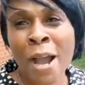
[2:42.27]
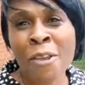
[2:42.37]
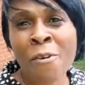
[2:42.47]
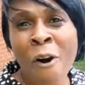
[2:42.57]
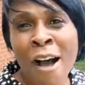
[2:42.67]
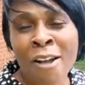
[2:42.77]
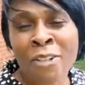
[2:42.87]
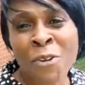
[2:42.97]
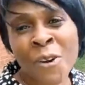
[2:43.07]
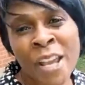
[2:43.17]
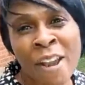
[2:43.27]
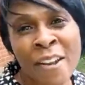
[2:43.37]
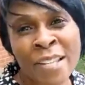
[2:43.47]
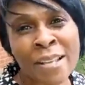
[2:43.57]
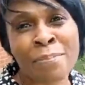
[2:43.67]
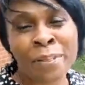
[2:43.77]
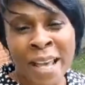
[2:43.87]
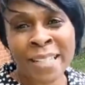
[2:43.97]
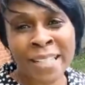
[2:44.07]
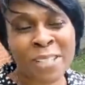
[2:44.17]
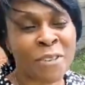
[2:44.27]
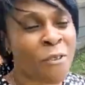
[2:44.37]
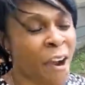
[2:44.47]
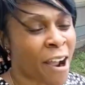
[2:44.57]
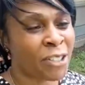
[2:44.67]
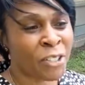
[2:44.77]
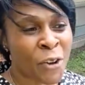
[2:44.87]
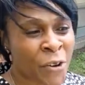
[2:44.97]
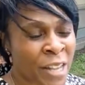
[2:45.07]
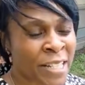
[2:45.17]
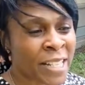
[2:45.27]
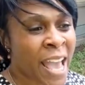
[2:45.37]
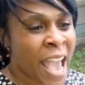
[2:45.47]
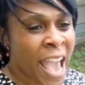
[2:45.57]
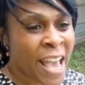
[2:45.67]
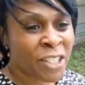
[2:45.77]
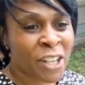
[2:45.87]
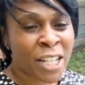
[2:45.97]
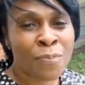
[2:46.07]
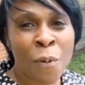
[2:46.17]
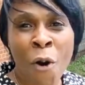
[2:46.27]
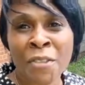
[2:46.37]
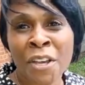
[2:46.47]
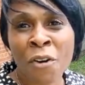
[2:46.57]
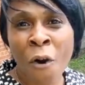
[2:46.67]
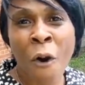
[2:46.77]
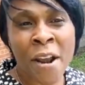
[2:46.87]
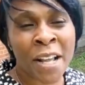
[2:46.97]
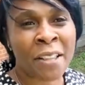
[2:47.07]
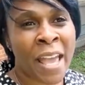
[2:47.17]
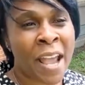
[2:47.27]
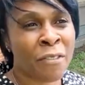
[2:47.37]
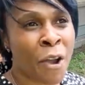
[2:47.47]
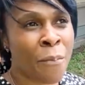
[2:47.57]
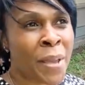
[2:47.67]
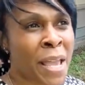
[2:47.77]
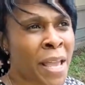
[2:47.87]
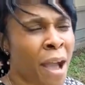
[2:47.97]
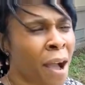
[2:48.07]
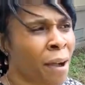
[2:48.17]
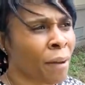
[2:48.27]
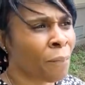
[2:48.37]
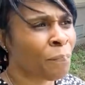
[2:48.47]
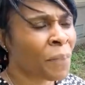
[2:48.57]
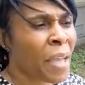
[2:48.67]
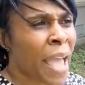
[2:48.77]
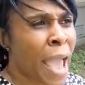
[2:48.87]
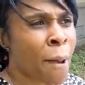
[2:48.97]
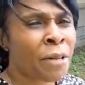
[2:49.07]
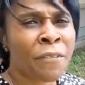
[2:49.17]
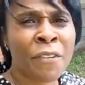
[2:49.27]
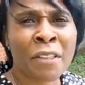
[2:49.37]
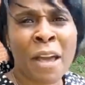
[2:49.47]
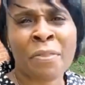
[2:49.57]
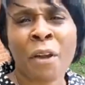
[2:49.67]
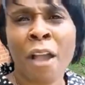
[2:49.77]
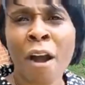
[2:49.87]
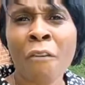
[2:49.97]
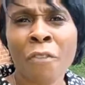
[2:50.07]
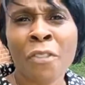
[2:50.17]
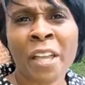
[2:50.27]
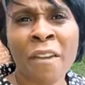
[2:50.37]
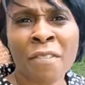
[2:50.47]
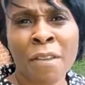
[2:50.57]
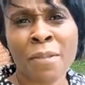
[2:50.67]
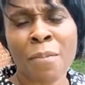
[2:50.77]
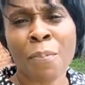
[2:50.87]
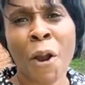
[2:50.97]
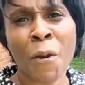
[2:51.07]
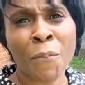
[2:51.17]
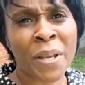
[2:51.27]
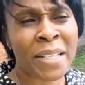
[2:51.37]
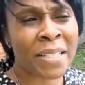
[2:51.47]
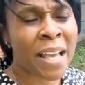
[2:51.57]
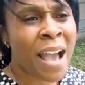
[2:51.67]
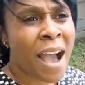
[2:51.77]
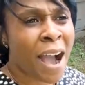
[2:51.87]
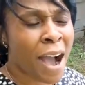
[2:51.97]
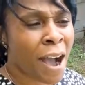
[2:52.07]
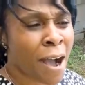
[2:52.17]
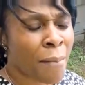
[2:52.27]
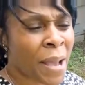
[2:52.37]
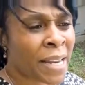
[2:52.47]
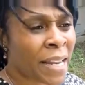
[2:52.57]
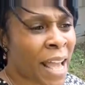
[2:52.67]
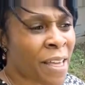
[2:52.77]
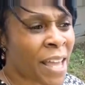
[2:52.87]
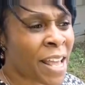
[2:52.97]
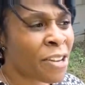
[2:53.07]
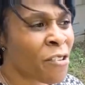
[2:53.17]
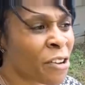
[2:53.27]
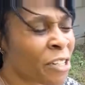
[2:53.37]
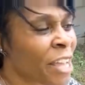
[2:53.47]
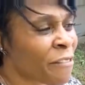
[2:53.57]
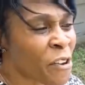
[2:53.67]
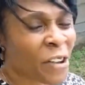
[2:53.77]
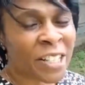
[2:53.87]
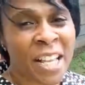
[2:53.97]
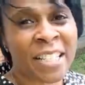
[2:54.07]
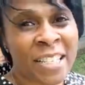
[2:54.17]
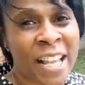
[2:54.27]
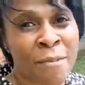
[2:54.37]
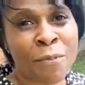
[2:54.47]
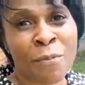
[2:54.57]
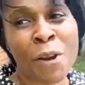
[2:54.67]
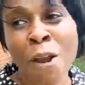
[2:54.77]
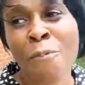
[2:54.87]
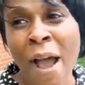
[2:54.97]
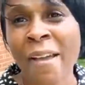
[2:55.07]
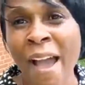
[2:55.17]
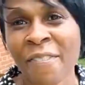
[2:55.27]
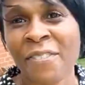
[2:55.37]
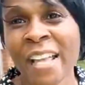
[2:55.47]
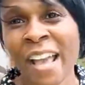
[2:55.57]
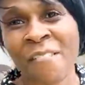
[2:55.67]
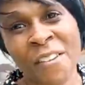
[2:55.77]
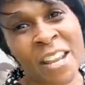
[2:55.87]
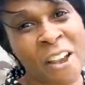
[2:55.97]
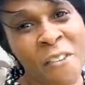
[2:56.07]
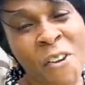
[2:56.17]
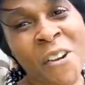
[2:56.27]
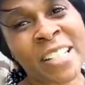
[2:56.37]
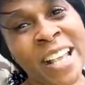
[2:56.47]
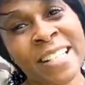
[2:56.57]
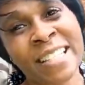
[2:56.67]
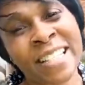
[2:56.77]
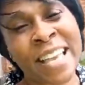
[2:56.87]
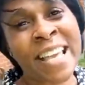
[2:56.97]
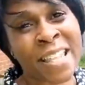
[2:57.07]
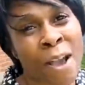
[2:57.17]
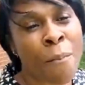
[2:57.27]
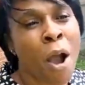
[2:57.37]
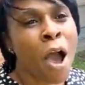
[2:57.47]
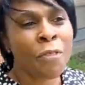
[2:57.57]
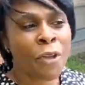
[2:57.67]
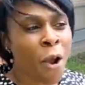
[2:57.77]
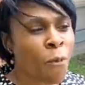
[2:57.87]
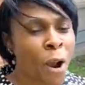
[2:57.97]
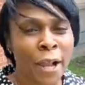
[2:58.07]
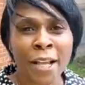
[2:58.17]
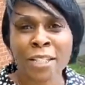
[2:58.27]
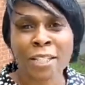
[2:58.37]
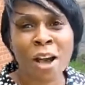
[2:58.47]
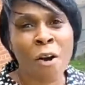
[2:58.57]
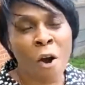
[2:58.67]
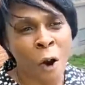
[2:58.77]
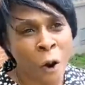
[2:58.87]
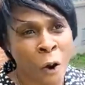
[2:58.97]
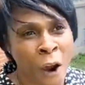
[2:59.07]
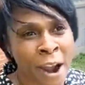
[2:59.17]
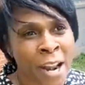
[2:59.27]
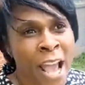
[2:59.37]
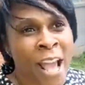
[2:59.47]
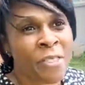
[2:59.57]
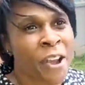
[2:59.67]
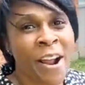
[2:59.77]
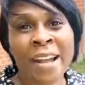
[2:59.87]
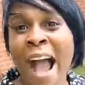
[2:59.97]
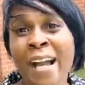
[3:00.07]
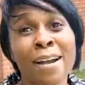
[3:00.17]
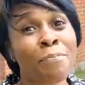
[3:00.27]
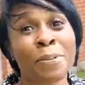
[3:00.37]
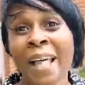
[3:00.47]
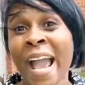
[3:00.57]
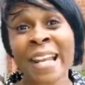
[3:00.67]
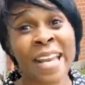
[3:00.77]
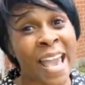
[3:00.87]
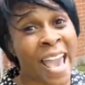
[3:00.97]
But what you all are doing here is a blessing to our students. It's just more than guarding. They, they're being... Um, able to feel like they're helpful, to giving them some purpose. Mm. Um, and, and, and you, if you could just see them, we're going to probably have to take a video. If you could just see them, they're working so hard. Yes. They're not complaining